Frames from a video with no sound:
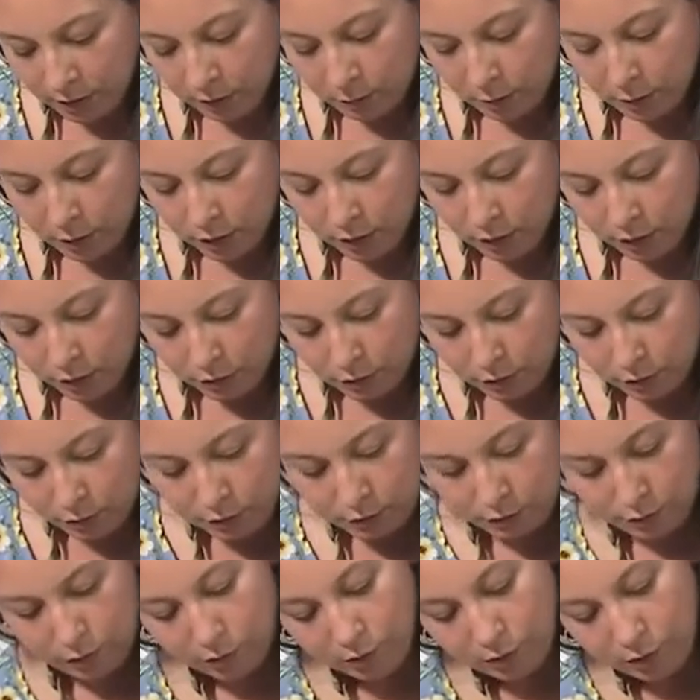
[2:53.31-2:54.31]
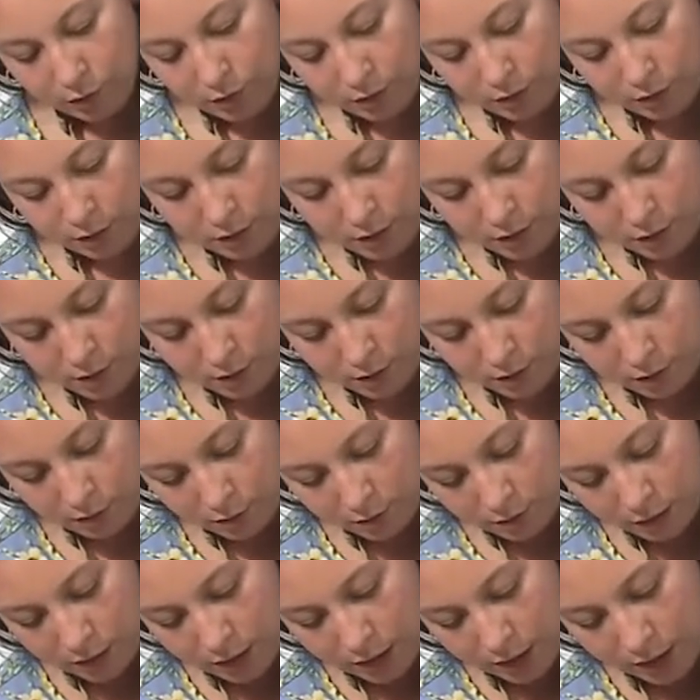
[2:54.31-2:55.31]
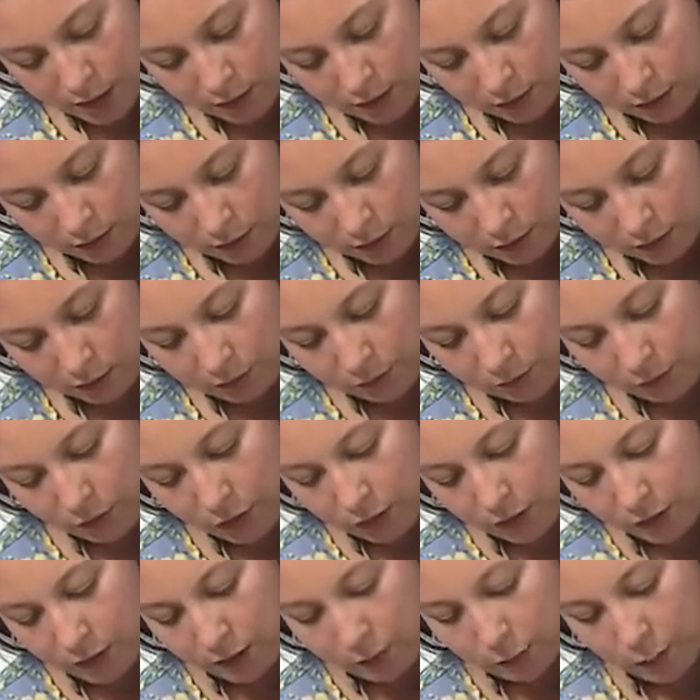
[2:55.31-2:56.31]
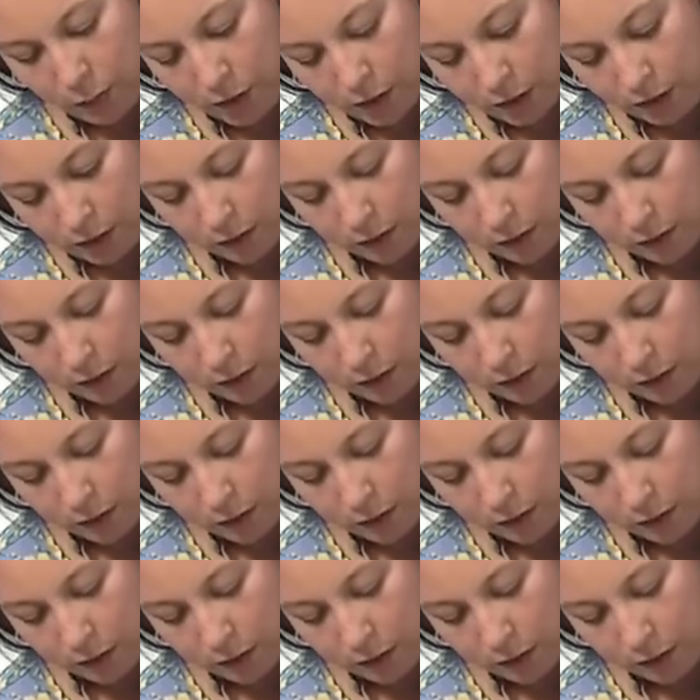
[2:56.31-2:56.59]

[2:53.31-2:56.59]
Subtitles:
I use this for this part of the